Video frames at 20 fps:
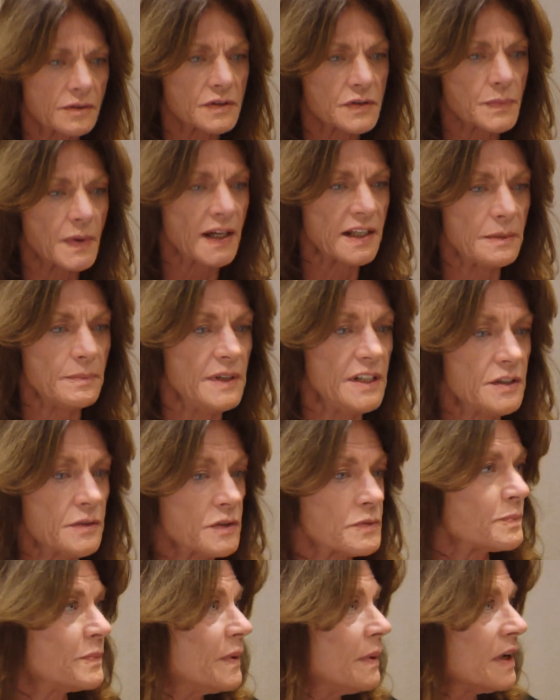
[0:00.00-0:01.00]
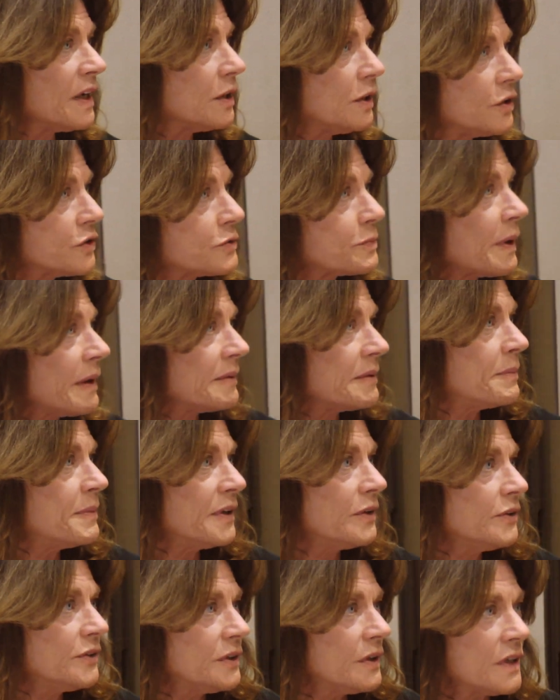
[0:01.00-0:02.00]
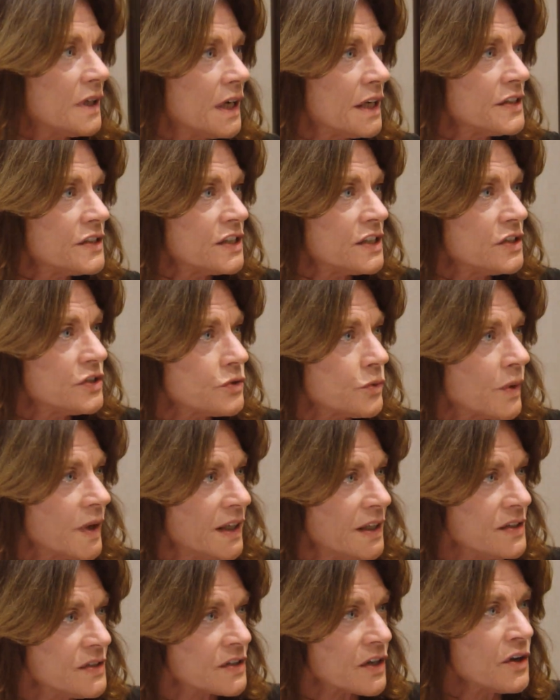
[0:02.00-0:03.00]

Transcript: it was by the beach. It was bungalows probably built in the 1920s.